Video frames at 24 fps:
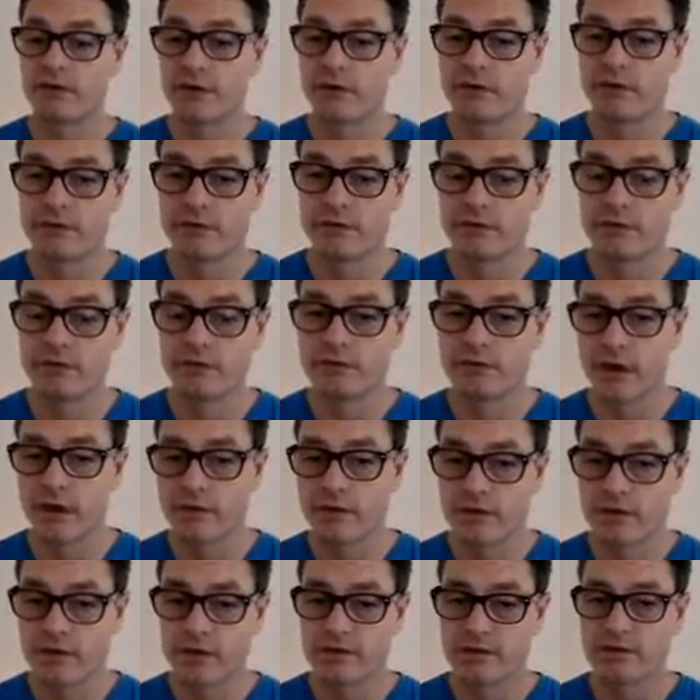overview of
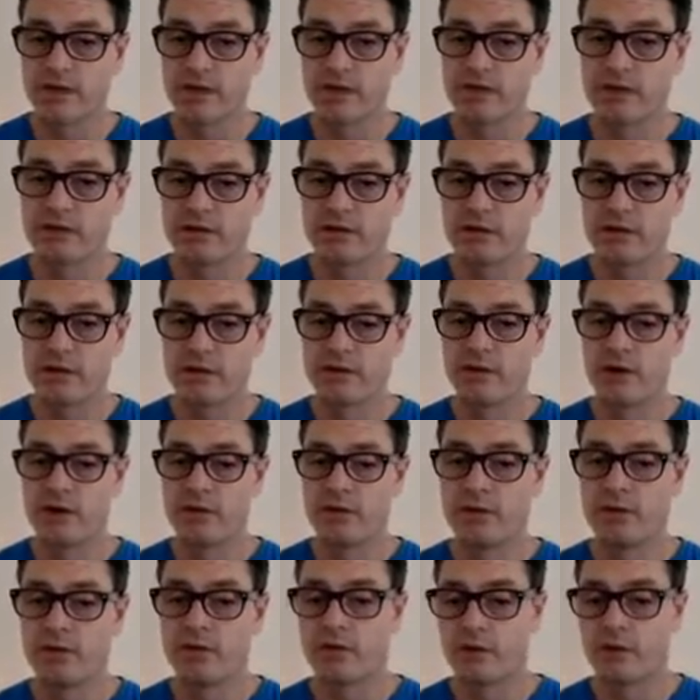both of those scenes, the divine
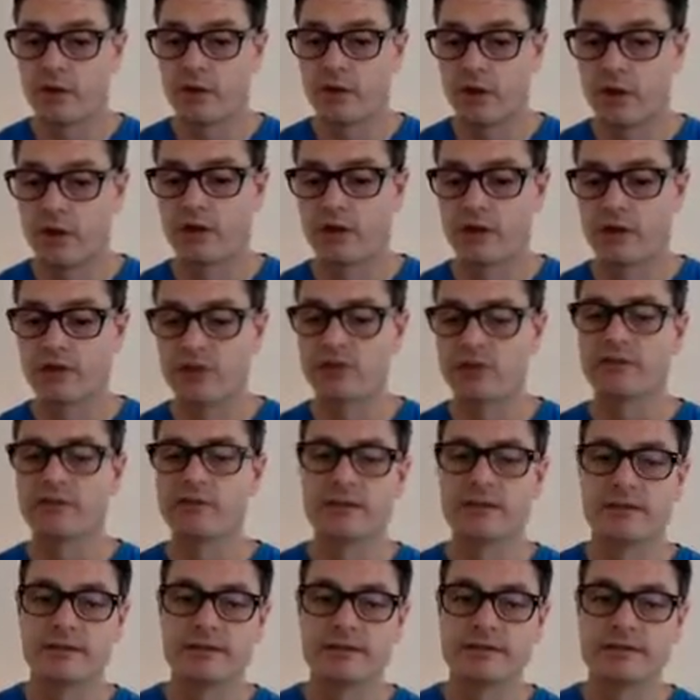birth and the coronation
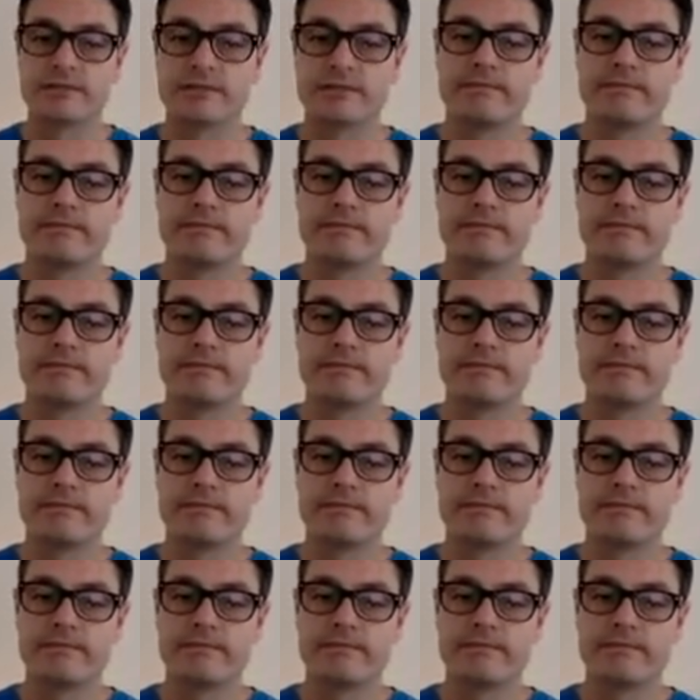scenes.